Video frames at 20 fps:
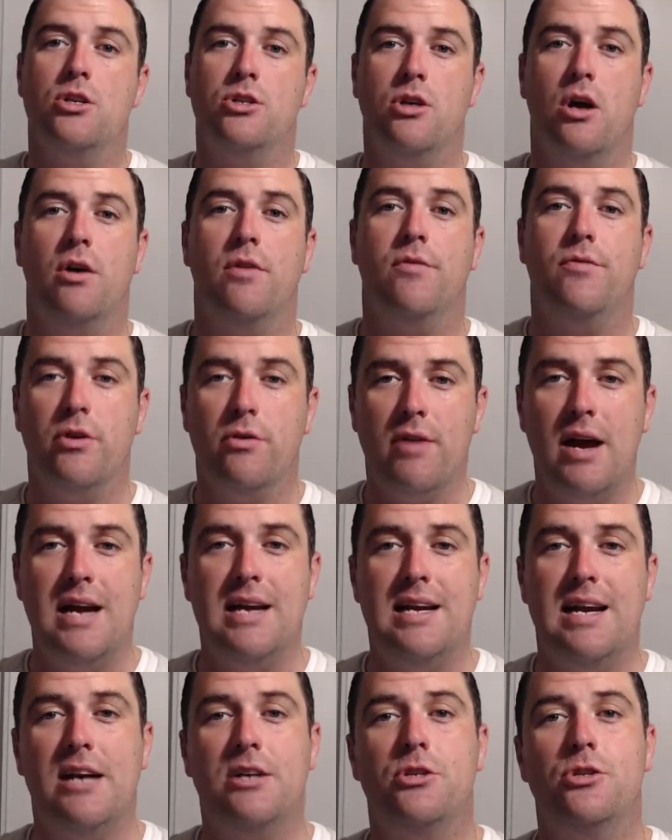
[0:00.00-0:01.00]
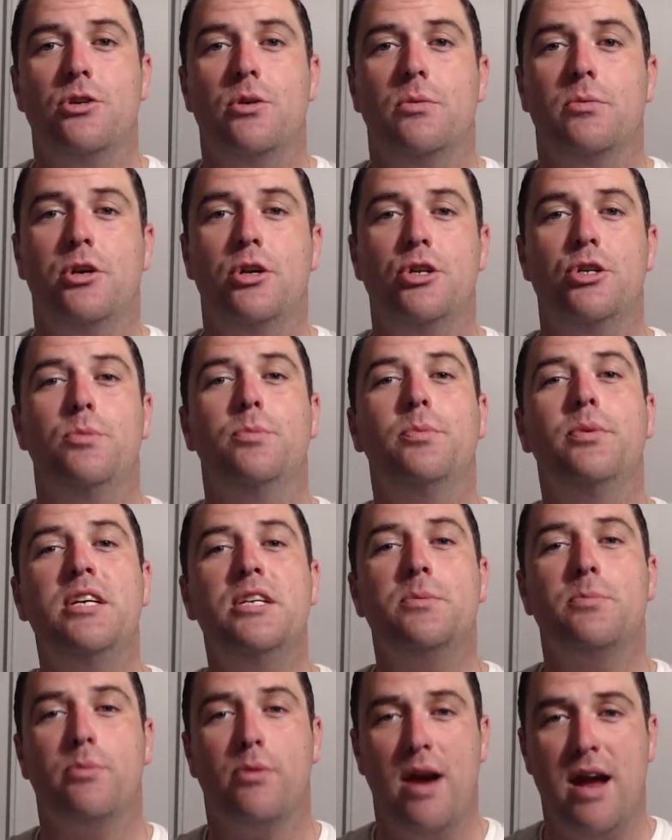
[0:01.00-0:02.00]
So if you're right next to him, could you
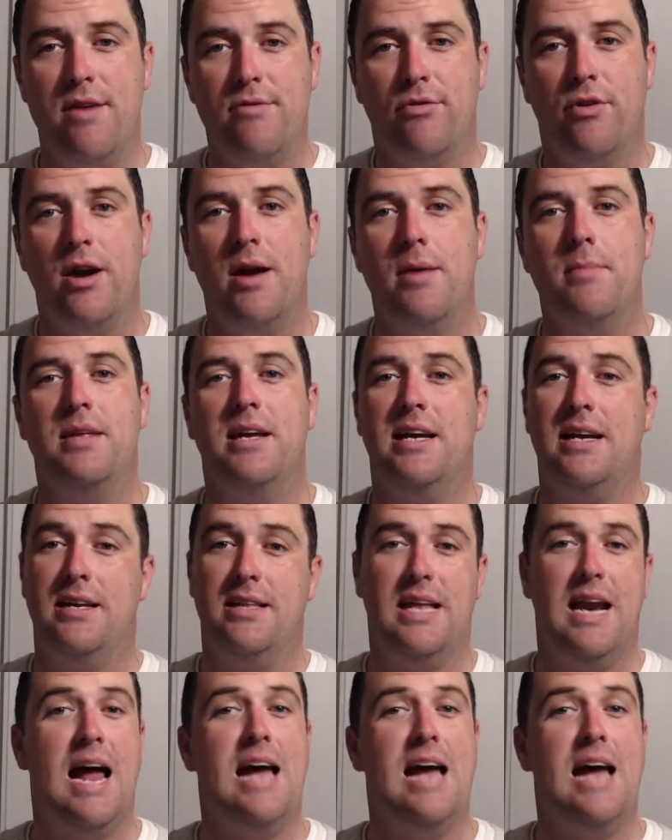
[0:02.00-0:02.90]
please pray for him that,